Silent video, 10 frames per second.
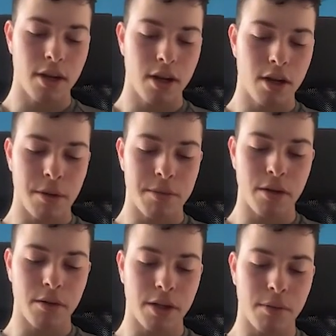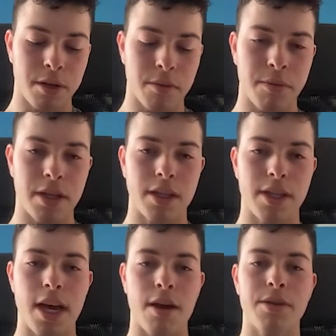crypto a little bit, because
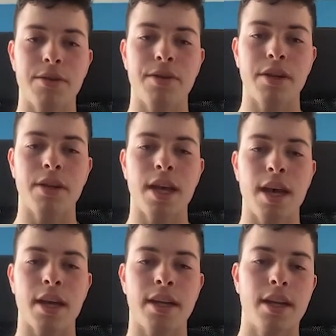that was a field that